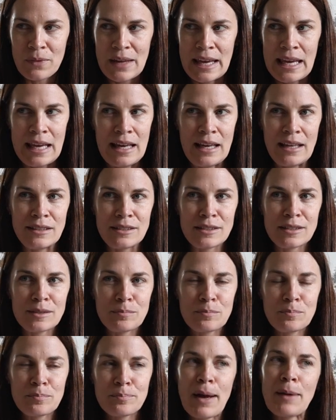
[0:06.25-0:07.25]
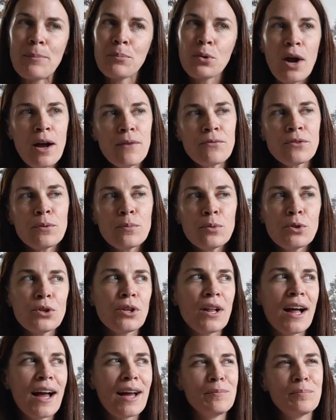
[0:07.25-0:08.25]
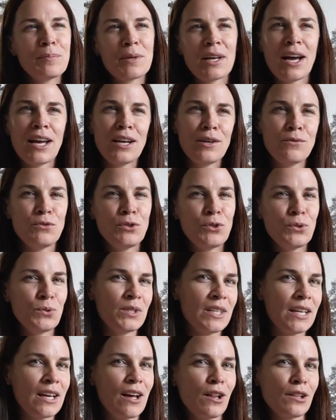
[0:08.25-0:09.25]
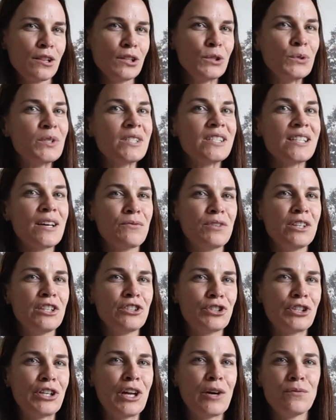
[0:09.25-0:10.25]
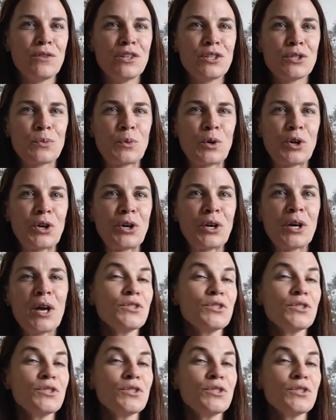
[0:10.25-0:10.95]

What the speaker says: And by profitable, I'm kind of using a loose definition of this word.